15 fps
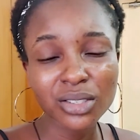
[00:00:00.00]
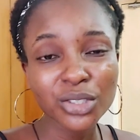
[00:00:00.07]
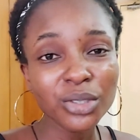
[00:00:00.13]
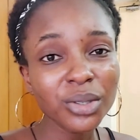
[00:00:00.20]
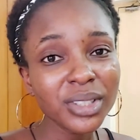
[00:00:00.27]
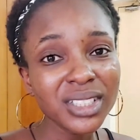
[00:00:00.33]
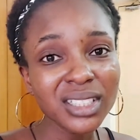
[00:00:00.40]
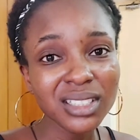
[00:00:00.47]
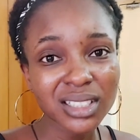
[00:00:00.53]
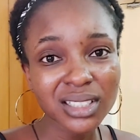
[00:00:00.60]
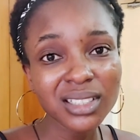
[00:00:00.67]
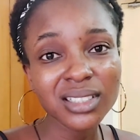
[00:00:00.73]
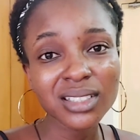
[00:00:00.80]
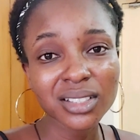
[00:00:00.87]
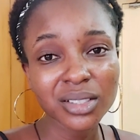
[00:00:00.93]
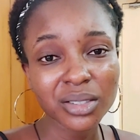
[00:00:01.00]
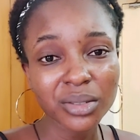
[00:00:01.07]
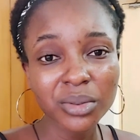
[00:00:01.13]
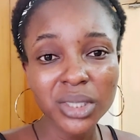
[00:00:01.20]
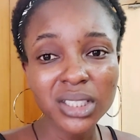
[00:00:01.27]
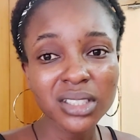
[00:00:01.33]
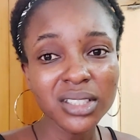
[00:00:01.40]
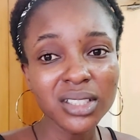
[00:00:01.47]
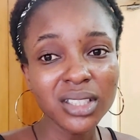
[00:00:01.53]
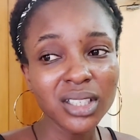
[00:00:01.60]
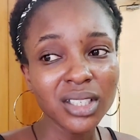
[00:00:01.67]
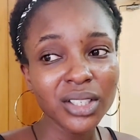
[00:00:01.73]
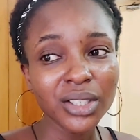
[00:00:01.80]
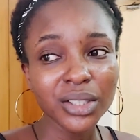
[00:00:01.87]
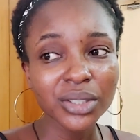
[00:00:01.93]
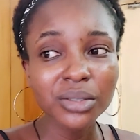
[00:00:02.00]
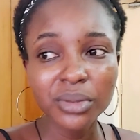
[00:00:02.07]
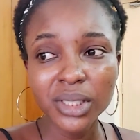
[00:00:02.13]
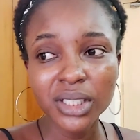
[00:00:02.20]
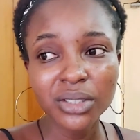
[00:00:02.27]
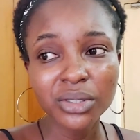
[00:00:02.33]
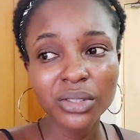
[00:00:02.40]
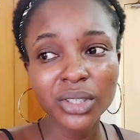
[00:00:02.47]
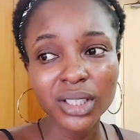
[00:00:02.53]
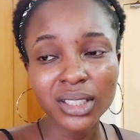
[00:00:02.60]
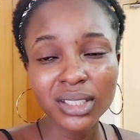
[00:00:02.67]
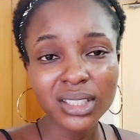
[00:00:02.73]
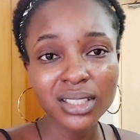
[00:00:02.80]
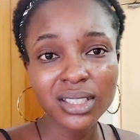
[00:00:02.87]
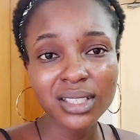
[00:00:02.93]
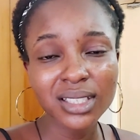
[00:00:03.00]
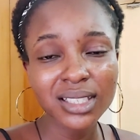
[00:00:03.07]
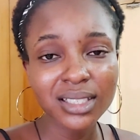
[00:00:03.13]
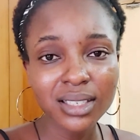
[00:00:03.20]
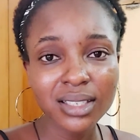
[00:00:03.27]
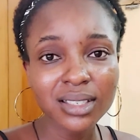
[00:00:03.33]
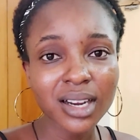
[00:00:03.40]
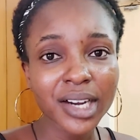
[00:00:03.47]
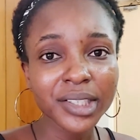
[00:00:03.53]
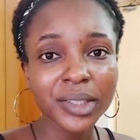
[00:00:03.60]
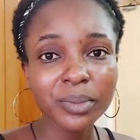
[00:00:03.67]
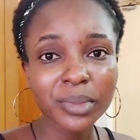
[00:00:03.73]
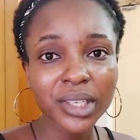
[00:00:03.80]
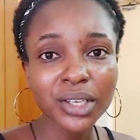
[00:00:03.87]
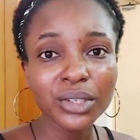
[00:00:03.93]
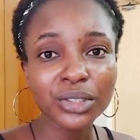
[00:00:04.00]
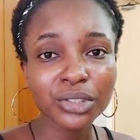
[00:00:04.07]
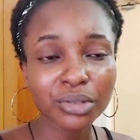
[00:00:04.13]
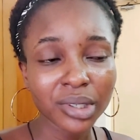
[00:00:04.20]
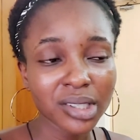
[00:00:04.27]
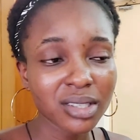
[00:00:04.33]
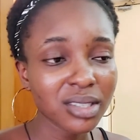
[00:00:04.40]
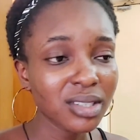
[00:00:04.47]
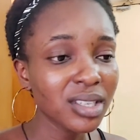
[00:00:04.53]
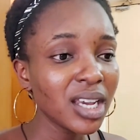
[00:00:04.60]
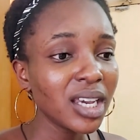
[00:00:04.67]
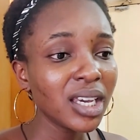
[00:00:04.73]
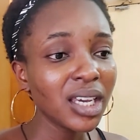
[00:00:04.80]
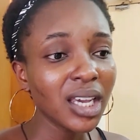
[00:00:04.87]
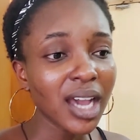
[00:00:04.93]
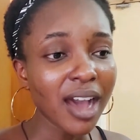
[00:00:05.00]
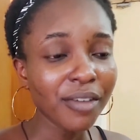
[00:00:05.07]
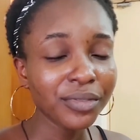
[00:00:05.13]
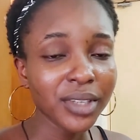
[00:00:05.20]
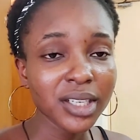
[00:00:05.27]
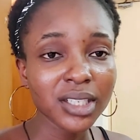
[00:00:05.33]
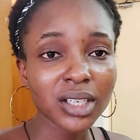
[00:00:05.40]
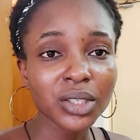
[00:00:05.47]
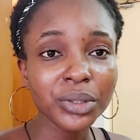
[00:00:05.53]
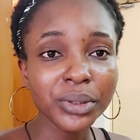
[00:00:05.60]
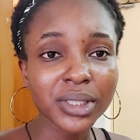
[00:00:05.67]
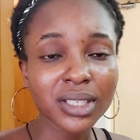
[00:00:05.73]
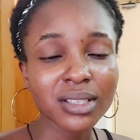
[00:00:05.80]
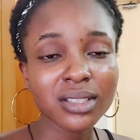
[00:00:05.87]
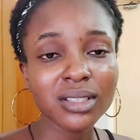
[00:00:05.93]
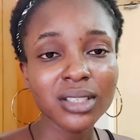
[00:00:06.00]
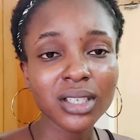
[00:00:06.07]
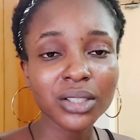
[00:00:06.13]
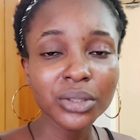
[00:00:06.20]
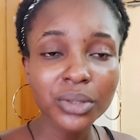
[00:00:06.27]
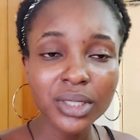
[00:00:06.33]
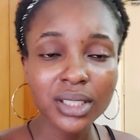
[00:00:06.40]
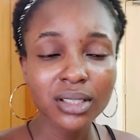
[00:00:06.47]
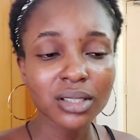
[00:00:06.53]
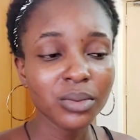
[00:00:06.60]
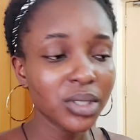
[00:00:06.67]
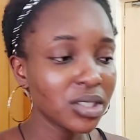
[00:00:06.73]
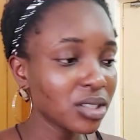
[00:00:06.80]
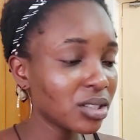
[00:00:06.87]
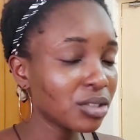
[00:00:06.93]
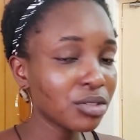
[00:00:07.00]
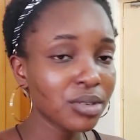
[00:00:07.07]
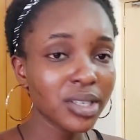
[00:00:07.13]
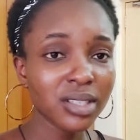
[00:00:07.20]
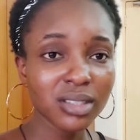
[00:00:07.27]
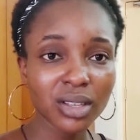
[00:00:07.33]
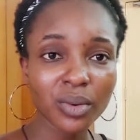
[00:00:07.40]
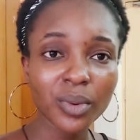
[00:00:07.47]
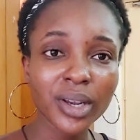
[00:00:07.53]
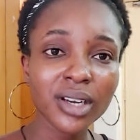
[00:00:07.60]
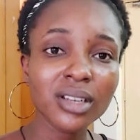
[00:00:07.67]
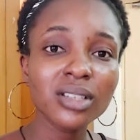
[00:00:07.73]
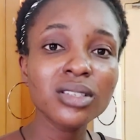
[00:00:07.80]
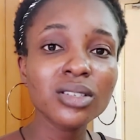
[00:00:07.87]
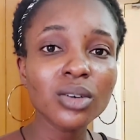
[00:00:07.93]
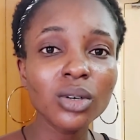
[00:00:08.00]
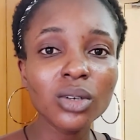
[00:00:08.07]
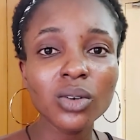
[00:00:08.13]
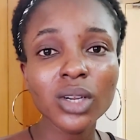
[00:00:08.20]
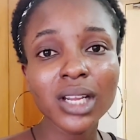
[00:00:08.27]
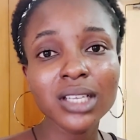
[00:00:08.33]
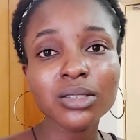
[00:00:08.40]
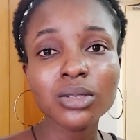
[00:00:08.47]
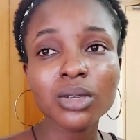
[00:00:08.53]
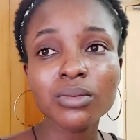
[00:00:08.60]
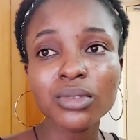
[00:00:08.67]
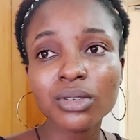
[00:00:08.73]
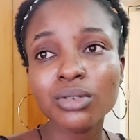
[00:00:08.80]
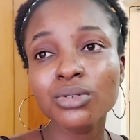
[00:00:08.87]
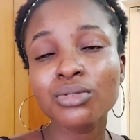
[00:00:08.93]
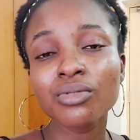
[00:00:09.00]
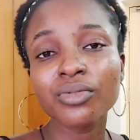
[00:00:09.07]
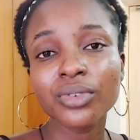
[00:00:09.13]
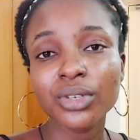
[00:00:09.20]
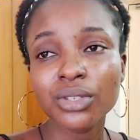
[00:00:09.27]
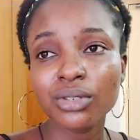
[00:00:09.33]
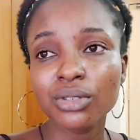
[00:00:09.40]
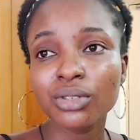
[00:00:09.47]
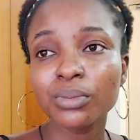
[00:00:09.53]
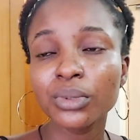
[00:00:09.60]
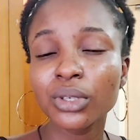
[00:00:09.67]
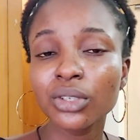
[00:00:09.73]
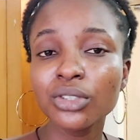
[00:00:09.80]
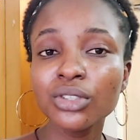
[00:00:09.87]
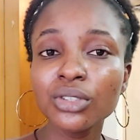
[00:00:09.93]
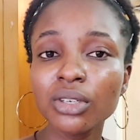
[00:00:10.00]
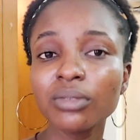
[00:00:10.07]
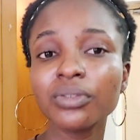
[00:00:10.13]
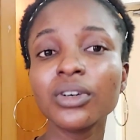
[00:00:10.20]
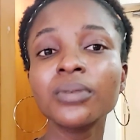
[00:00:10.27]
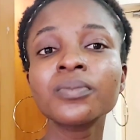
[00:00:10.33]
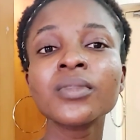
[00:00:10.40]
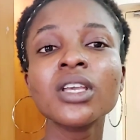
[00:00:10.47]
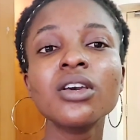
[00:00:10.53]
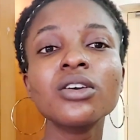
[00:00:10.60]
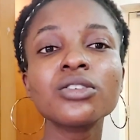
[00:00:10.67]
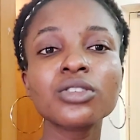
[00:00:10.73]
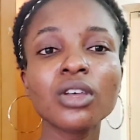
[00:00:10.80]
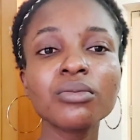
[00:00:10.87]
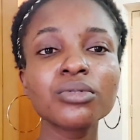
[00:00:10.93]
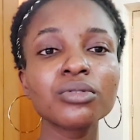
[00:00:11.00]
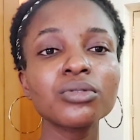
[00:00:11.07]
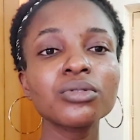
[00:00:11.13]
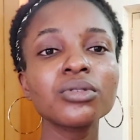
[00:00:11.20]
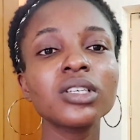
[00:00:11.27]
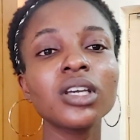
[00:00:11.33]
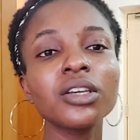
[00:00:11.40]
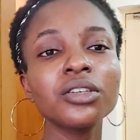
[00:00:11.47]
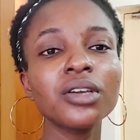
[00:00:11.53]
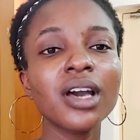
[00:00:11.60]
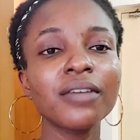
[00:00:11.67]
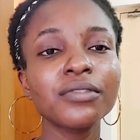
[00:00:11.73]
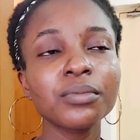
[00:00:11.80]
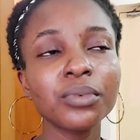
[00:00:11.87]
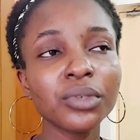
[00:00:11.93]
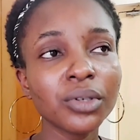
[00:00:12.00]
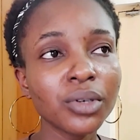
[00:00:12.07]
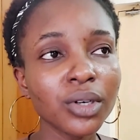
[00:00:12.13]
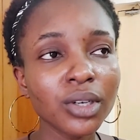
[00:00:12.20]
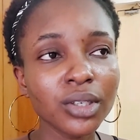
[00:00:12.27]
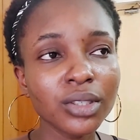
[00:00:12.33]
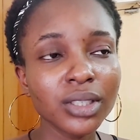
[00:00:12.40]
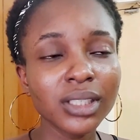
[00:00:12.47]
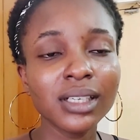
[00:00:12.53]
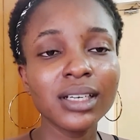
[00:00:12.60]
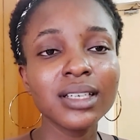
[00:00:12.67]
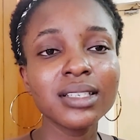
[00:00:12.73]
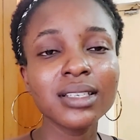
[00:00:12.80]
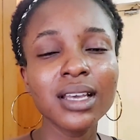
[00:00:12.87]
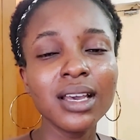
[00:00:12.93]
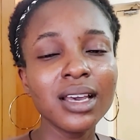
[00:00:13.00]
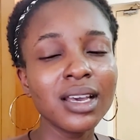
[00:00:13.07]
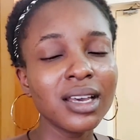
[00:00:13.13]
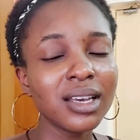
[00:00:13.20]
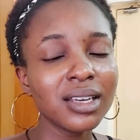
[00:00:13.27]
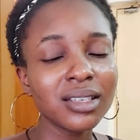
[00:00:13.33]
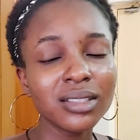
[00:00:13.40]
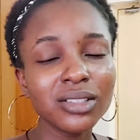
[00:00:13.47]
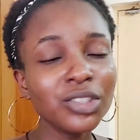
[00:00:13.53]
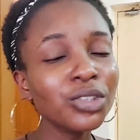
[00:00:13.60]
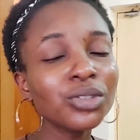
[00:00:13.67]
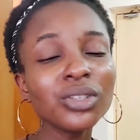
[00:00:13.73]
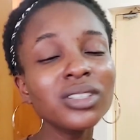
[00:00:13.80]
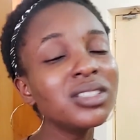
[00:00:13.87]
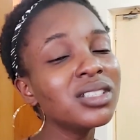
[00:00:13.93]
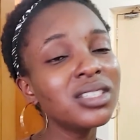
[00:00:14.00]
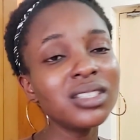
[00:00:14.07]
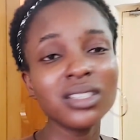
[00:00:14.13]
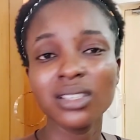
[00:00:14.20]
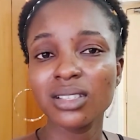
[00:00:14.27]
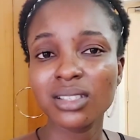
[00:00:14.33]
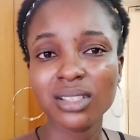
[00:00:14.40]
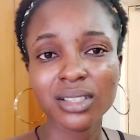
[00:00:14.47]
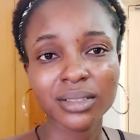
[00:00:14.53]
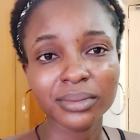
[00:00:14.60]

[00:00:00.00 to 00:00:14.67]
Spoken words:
You don't need it, really. You really do not need it. Indians aren't big on dressing. After their kurtas and their kutis, which is the dress they wear, that's all. And some schools will force you to put on uniform. Some schools will tell you have to put on kurtas. You don't need it.